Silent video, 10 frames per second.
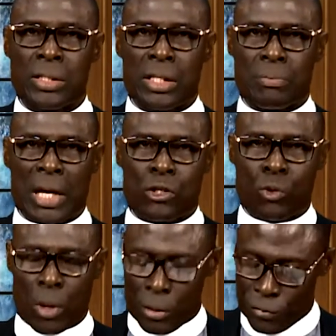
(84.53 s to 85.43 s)
chapter
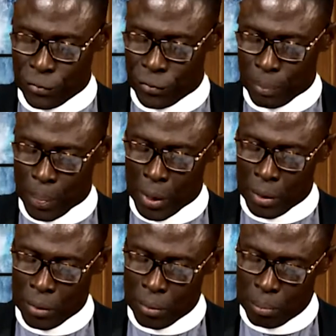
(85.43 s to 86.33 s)
twelve,
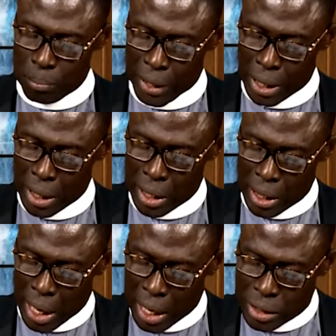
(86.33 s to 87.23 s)

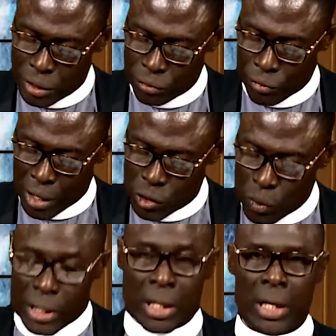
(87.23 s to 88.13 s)
beginning at verse
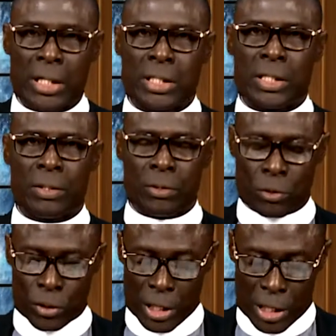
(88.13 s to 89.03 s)
twenty-eight
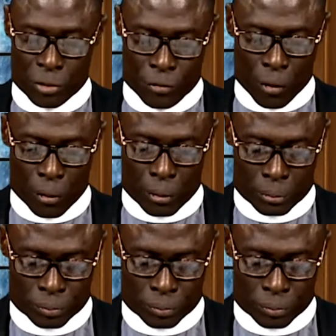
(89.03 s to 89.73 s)
to thirty-four.